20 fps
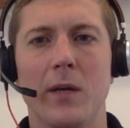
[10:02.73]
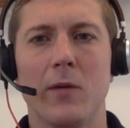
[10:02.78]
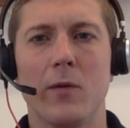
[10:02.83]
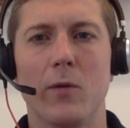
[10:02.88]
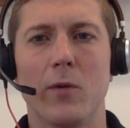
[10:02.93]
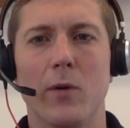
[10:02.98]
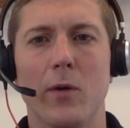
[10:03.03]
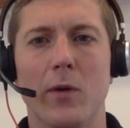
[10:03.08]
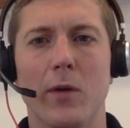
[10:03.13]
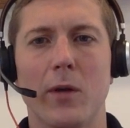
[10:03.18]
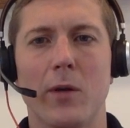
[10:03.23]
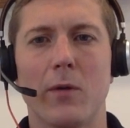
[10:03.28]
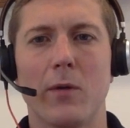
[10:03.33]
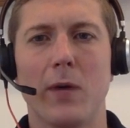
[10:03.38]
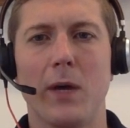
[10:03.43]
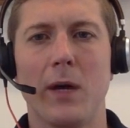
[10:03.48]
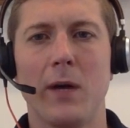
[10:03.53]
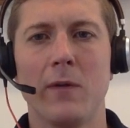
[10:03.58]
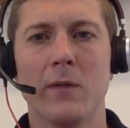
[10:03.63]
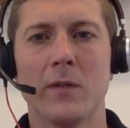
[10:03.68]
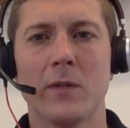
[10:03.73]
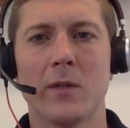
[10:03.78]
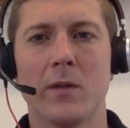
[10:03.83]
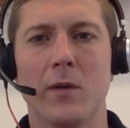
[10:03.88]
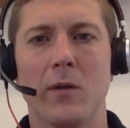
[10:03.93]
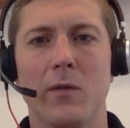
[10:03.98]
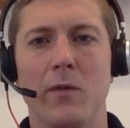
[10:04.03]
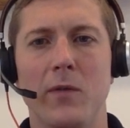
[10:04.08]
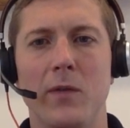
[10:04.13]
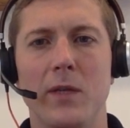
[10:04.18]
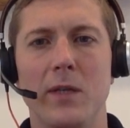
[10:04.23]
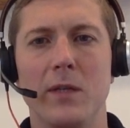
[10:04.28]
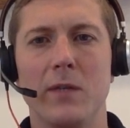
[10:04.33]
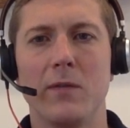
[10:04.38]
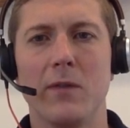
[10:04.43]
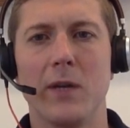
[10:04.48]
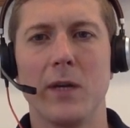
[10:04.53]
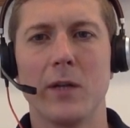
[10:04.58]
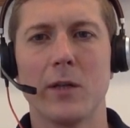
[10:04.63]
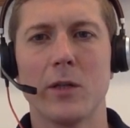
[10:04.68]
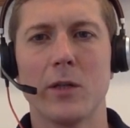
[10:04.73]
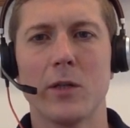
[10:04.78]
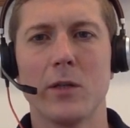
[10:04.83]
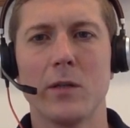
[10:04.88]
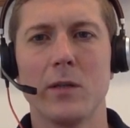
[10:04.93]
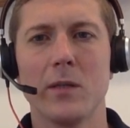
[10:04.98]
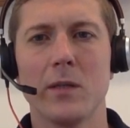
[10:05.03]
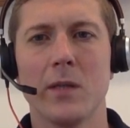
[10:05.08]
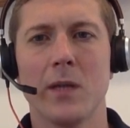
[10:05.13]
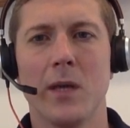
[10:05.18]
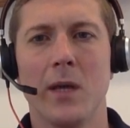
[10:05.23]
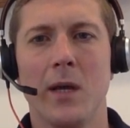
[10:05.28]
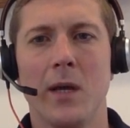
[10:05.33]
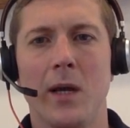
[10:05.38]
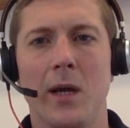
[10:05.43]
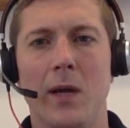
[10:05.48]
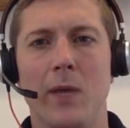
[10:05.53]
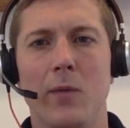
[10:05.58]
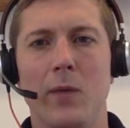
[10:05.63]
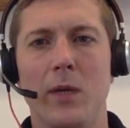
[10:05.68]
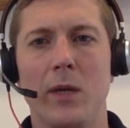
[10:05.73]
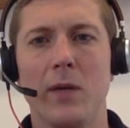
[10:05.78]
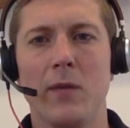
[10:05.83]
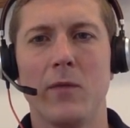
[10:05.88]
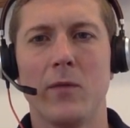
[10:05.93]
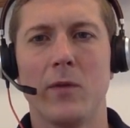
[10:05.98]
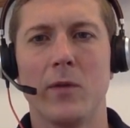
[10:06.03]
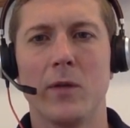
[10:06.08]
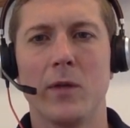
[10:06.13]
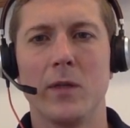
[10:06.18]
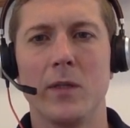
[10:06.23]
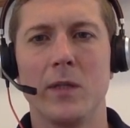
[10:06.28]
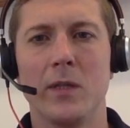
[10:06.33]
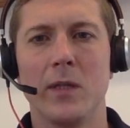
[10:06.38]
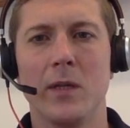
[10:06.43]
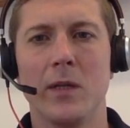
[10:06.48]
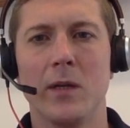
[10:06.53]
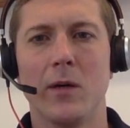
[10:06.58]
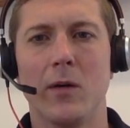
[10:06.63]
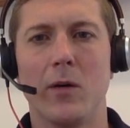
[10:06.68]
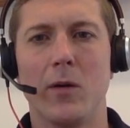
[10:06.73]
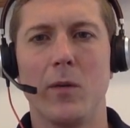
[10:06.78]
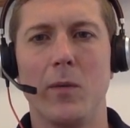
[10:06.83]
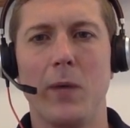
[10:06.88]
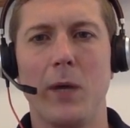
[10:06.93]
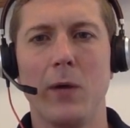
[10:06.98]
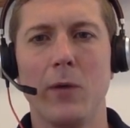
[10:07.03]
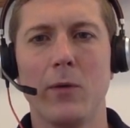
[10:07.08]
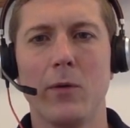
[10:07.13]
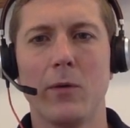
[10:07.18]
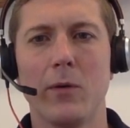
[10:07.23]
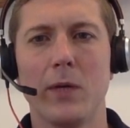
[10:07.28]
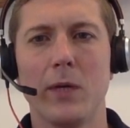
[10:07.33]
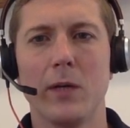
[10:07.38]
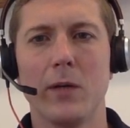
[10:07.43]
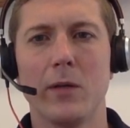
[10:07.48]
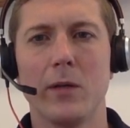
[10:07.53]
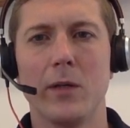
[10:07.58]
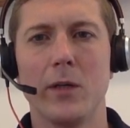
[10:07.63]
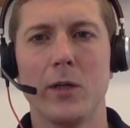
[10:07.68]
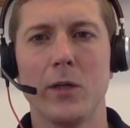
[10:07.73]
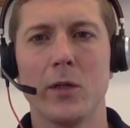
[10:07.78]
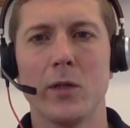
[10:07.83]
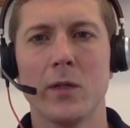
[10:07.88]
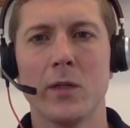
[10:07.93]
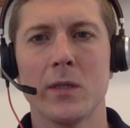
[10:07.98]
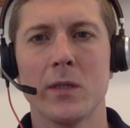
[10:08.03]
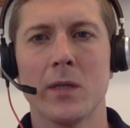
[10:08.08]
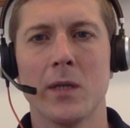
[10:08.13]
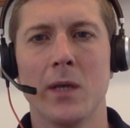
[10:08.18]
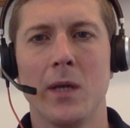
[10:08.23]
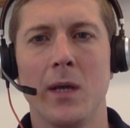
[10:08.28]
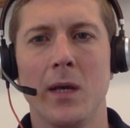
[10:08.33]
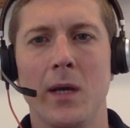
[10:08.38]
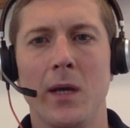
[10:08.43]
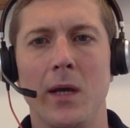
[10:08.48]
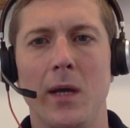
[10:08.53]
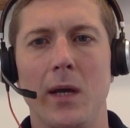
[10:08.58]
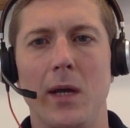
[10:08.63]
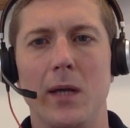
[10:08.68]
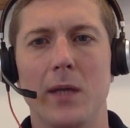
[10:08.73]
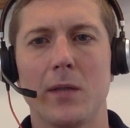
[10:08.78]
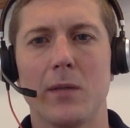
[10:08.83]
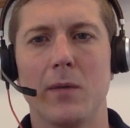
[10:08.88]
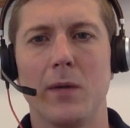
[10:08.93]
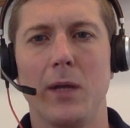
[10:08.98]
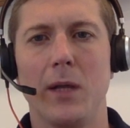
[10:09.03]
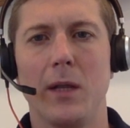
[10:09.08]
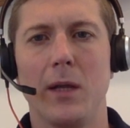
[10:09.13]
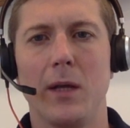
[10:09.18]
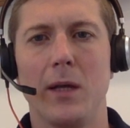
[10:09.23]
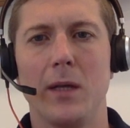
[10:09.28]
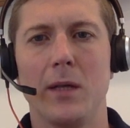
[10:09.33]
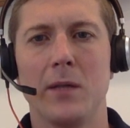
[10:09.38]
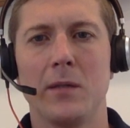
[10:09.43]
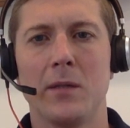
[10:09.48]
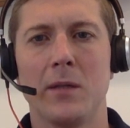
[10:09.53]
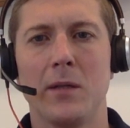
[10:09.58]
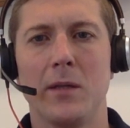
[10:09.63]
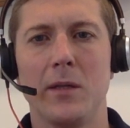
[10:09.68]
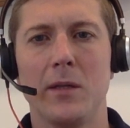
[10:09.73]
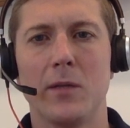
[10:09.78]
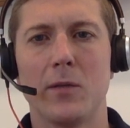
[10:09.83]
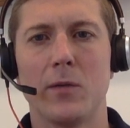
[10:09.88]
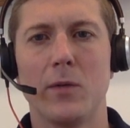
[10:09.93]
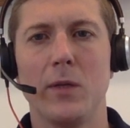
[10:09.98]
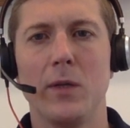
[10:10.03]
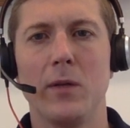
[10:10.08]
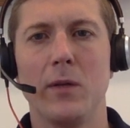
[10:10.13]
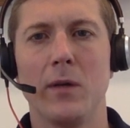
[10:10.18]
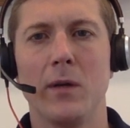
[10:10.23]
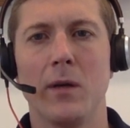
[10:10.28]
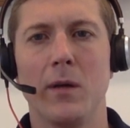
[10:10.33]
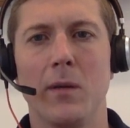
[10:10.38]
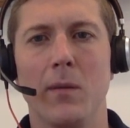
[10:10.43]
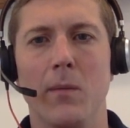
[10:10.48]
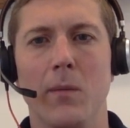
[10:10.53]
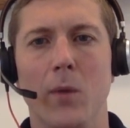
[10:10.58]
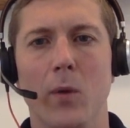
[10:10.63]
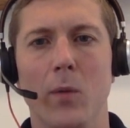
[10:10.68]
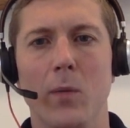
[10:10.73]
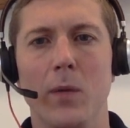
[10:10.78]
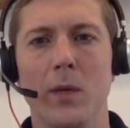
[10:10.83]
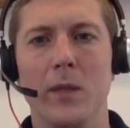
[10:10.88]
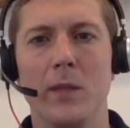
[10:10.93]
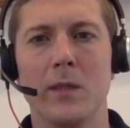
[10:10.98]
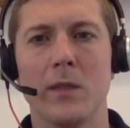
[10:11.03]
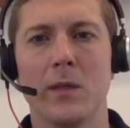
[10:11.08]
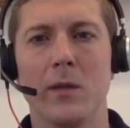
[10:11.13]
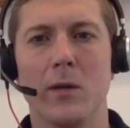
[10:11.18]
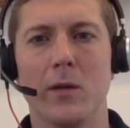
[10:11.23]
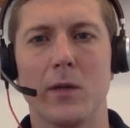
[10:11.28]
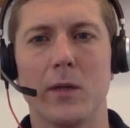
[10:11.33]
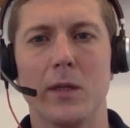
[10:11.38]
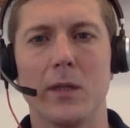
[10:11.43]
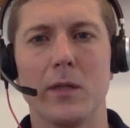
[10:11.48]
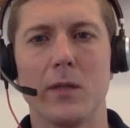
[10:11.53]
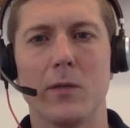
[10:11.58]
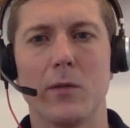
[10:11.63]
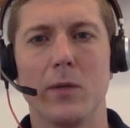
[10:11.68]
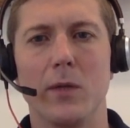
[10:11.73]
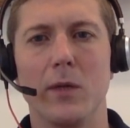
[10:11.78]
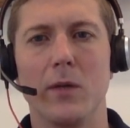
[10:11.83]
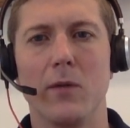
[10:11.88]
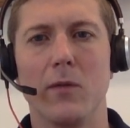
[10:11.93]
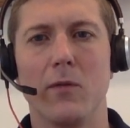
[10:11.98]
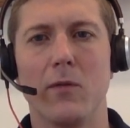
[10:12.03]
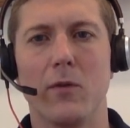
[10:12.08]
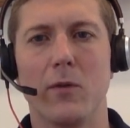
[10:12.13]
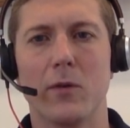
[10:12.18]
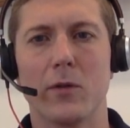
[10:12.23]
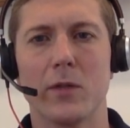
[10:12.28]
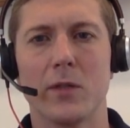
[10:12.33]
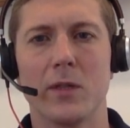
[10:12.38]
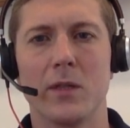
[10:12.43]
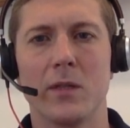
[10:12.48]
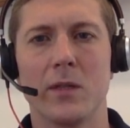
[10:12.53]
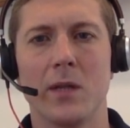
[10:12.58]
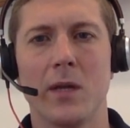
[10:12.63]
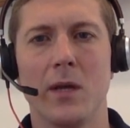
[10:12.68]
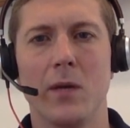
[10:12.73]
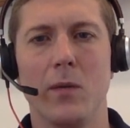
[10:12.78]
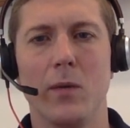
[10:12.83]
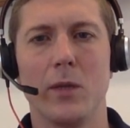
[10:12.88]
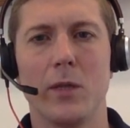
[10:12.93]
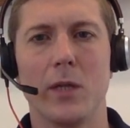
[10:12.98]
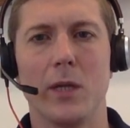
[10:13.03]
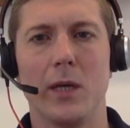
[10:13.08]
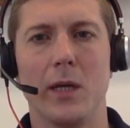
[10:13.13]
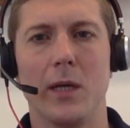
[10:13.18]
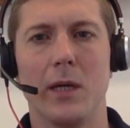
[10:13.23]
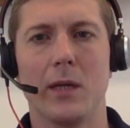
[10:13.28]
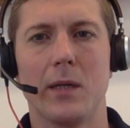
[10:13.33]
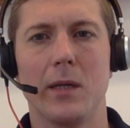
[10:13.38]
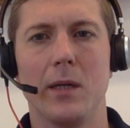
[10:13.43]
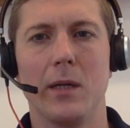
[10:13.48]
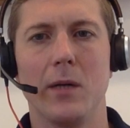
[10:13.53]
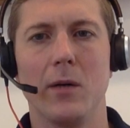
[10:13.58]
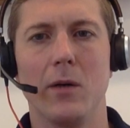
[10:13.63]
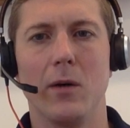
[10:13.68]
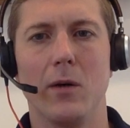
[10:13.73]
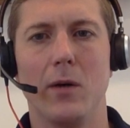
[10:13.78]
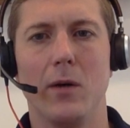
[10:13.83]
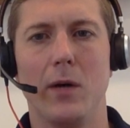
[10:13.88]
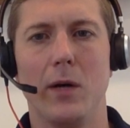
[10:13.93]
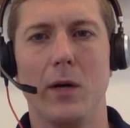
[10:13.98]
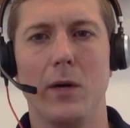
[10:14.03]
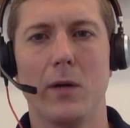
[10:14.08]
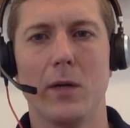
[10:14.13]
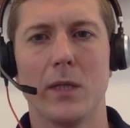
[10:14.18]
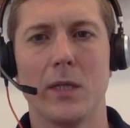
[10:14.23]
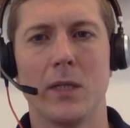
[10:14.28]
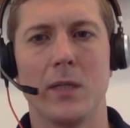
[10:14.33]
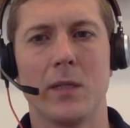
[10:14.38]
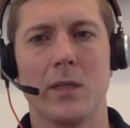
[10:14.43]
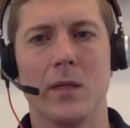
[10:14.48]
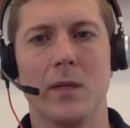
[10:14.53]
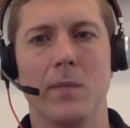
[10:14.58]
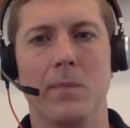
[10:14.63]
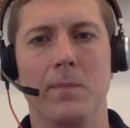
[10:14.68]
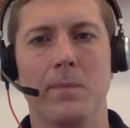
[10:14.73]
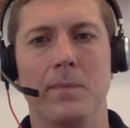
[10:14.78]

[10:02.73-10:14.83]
draw the graphs of these functions, and we have to consider all boundary conditions as well as discrete moments or discrete forces which are acting on our system.